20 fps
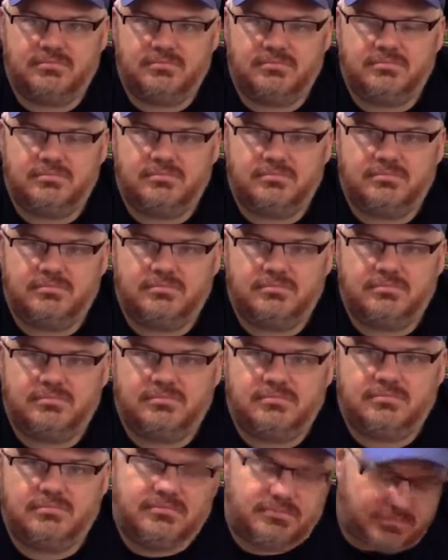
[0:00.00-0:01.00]

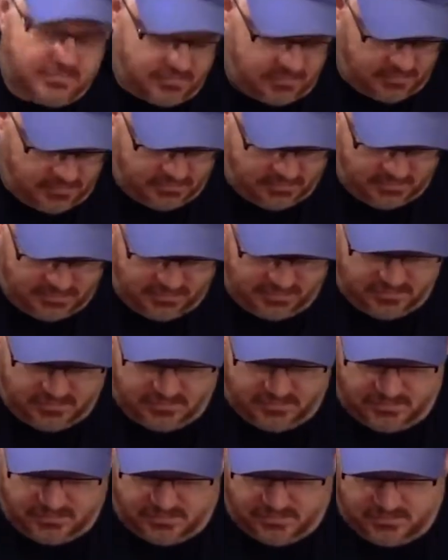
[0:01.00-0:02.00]

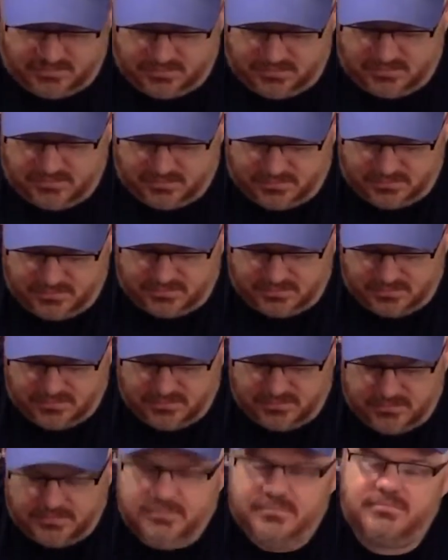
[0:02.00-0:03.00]

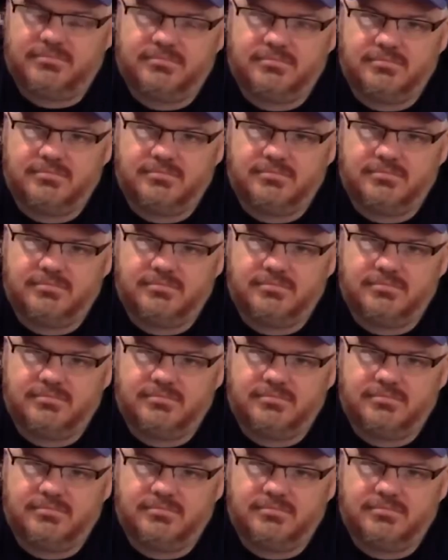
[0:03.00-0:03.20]
This person isn't speaking.